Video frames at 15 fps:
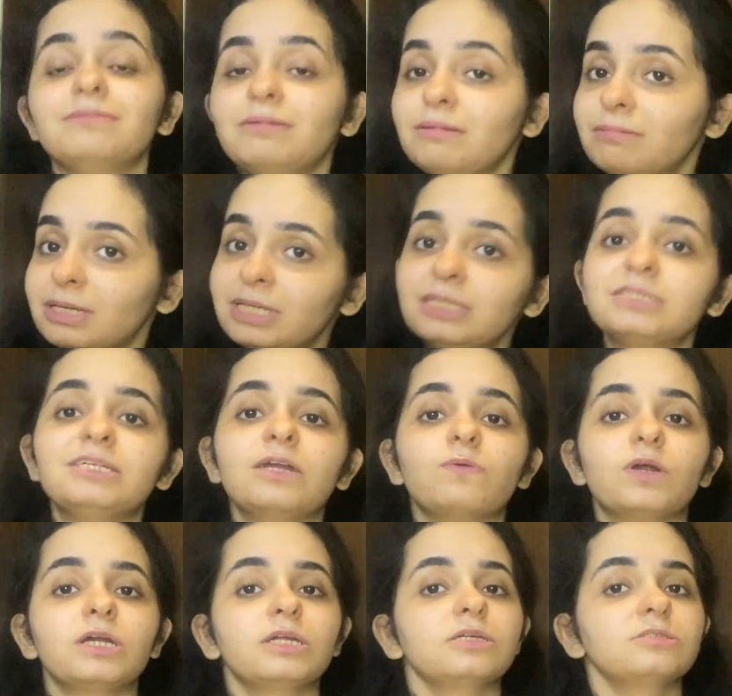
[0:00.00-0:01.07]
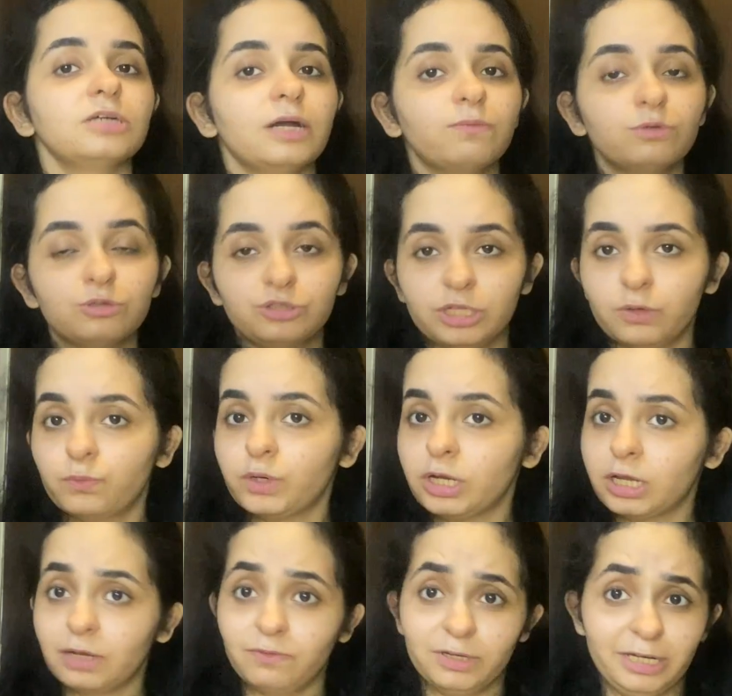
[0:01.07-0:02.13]
he is that one teacher I would genuinely
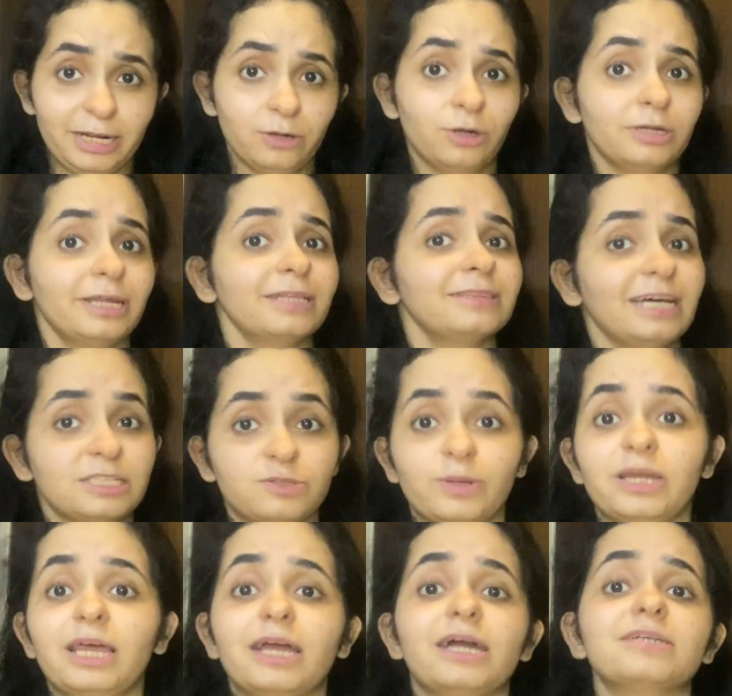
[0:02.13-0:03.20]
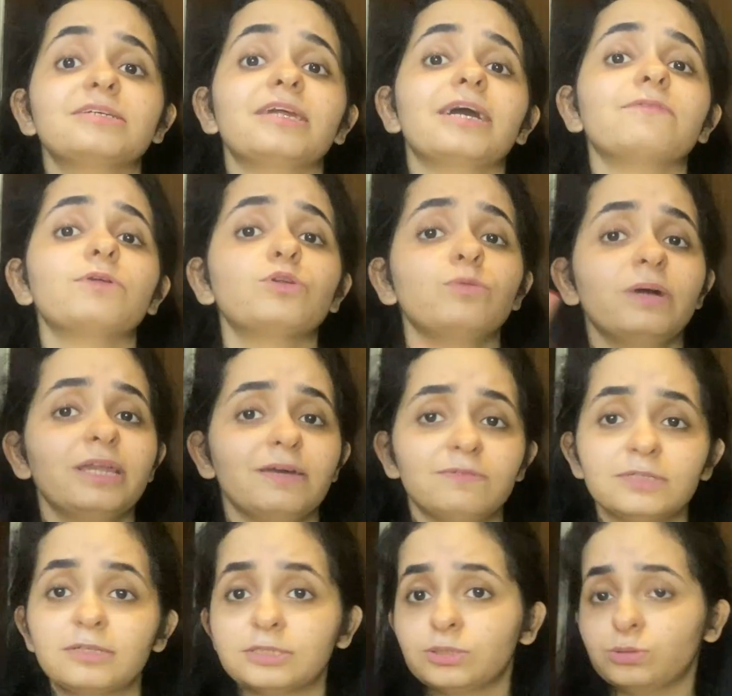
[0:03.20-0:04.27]
give a 10 on 10. That's why, like I said, I will do my level
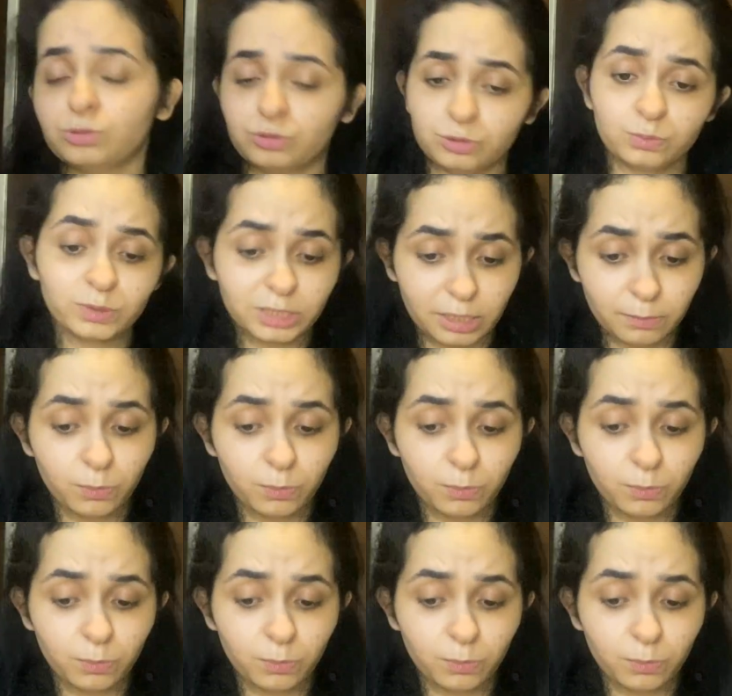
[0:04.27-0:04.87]
3 also with him